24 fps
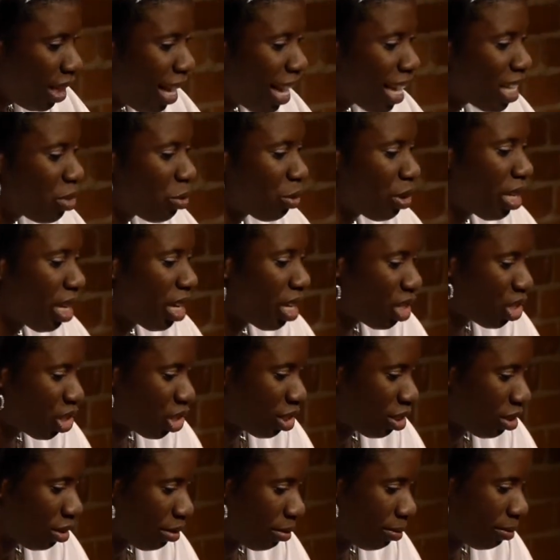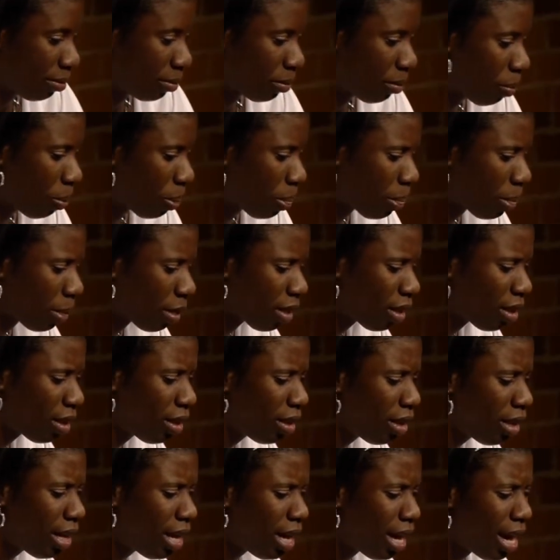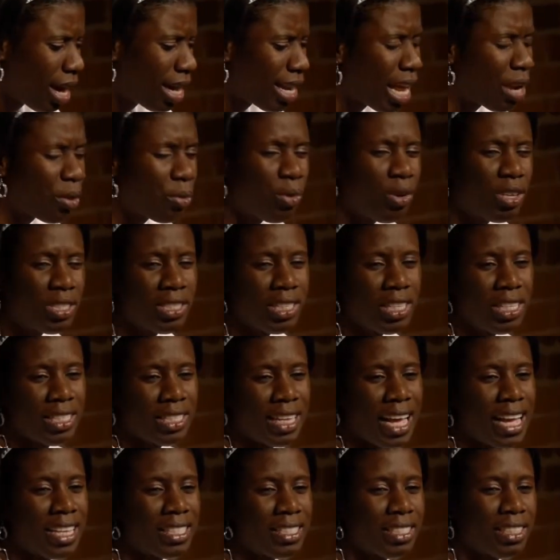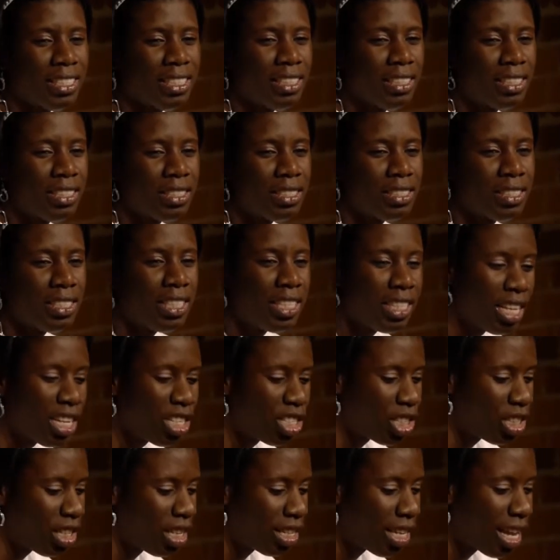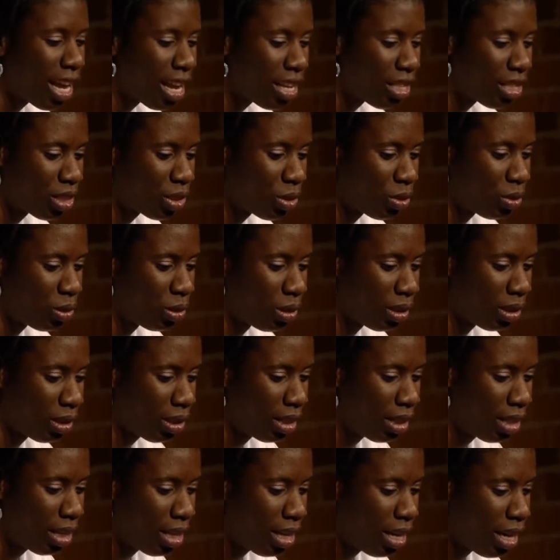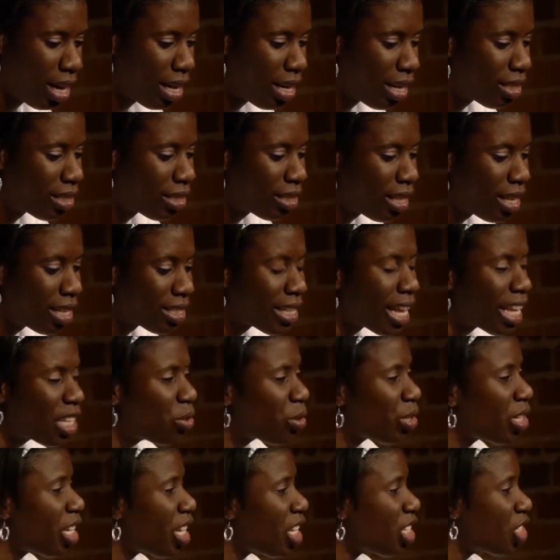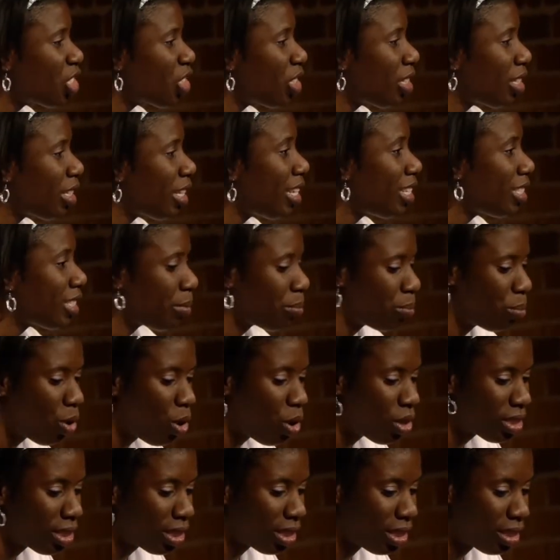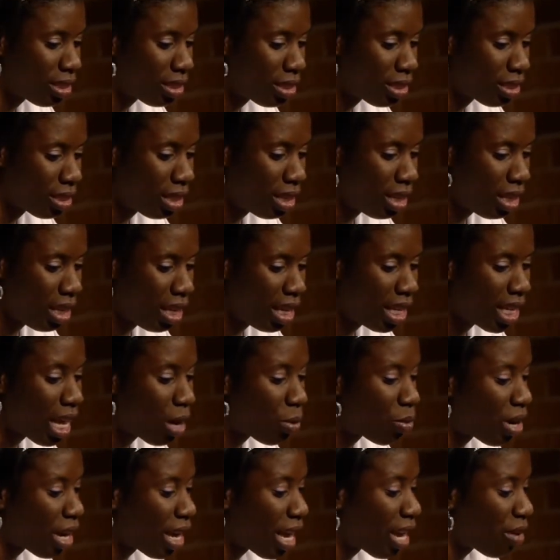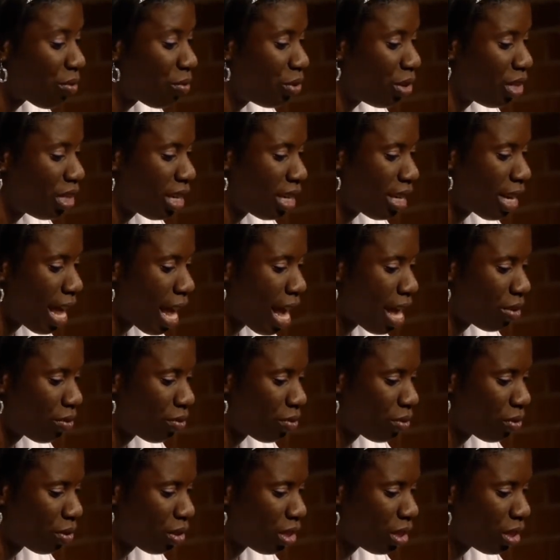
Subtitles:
Education. And I wrote it as a teenager in high school. And it says, education is important in our everyday life.